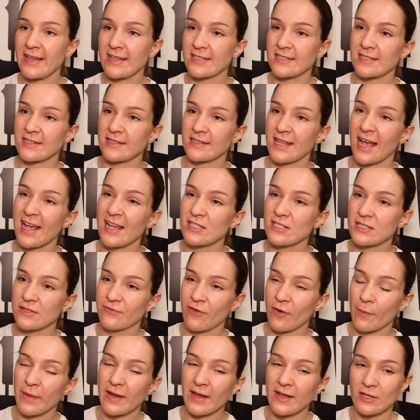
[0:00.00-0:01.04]
It's, that's
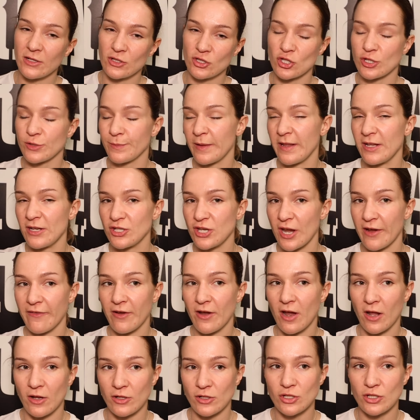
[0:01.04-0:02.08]
for me just been the
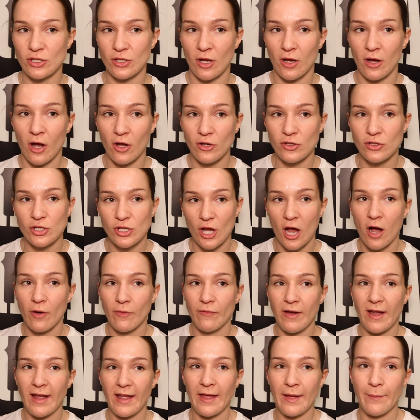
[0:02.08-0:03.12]
cherry on on top
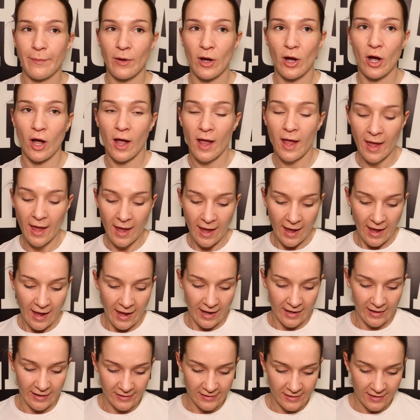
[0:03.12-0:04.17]
really but
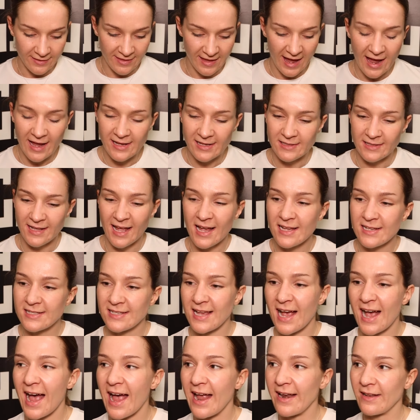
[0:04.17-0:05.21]
that that
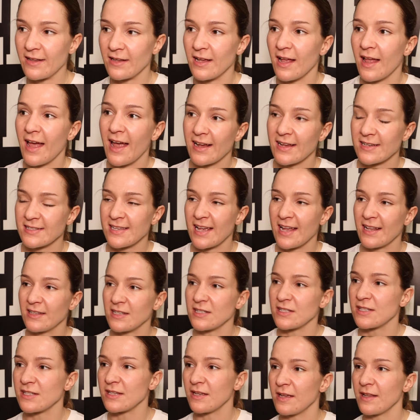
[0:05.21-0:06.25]
side, like I said,
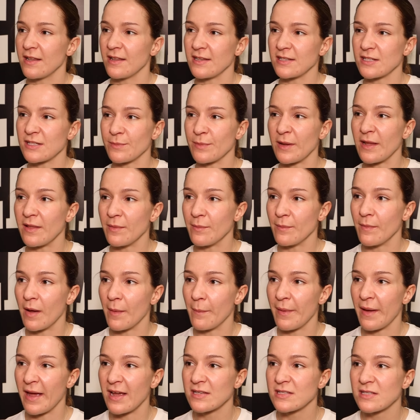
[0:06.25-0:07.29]
this this has been my
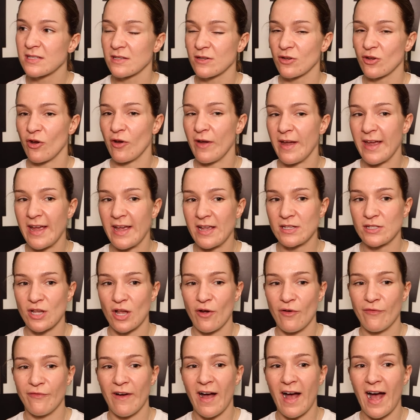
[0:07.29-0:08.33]
best career
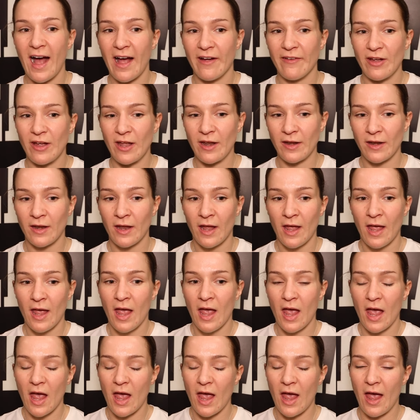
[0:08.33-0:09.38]
so far, and
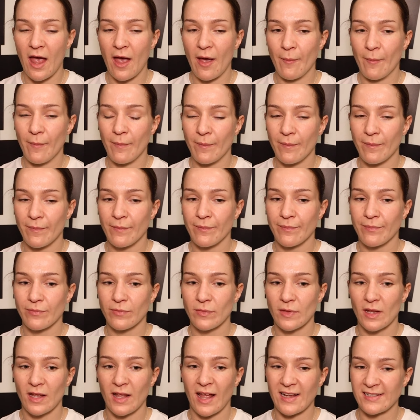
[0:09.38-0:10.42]

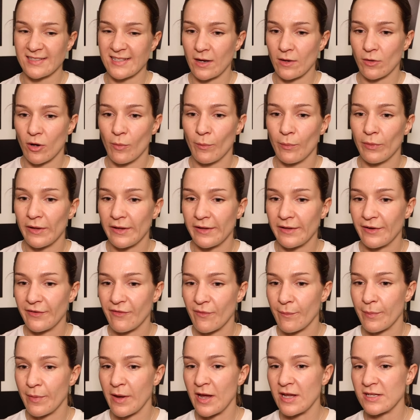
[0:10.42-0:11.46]
um, like I said, I'm a completely
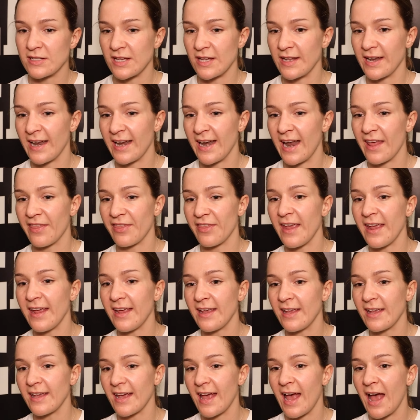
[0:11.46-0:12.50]
different person. And I
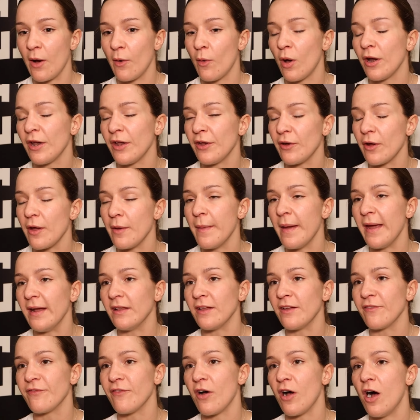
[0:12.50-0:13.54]
think I want to do it
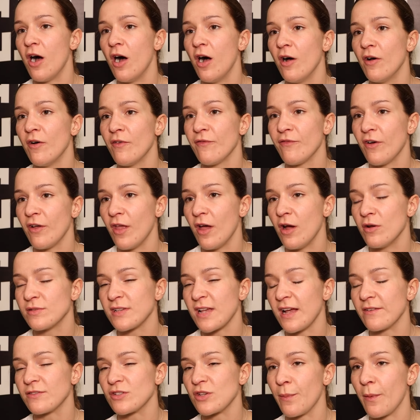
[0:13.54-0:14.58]
mainly for for those
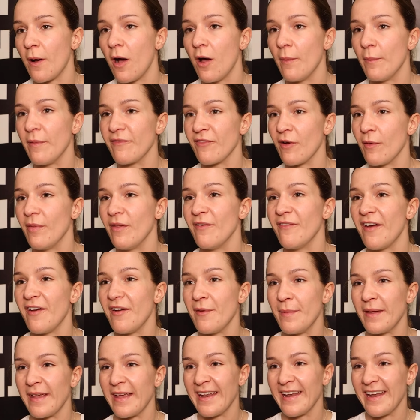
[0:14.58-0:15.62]
that have supported me from the
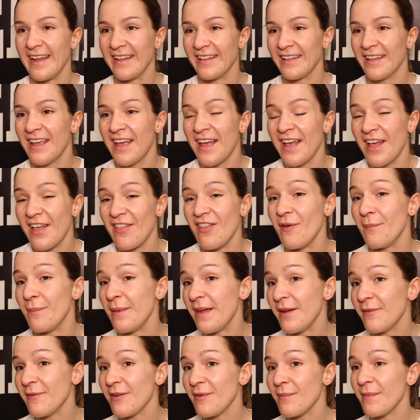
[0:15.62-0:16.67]
very beginning. They've
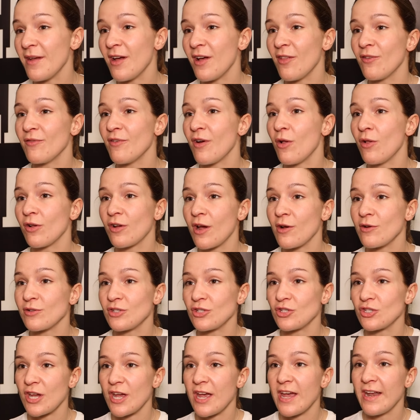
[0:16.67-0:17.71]
been with me on the roller
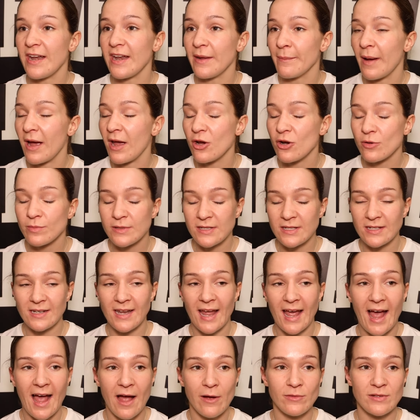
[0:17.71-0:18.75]
coaster journey, my ups and
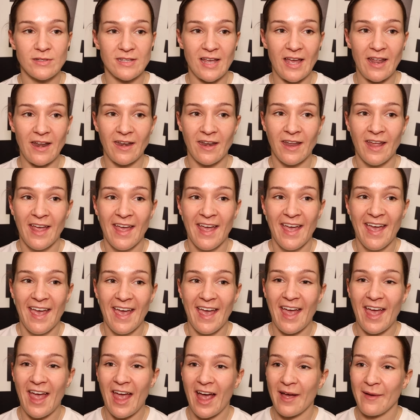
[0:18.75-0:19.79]
downs, and
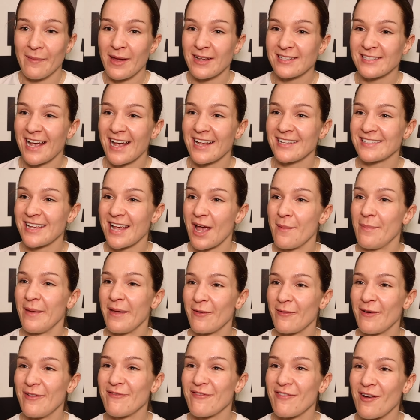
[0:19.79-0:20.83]
uh, I'm excited to get a
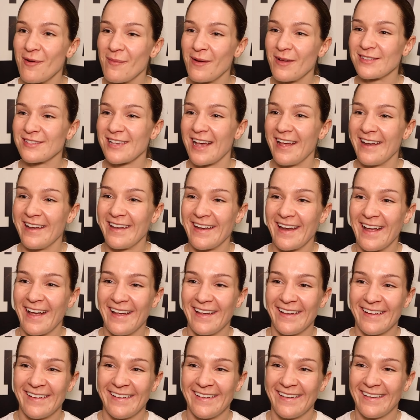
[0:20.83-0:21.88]
big win for them on Saturday night.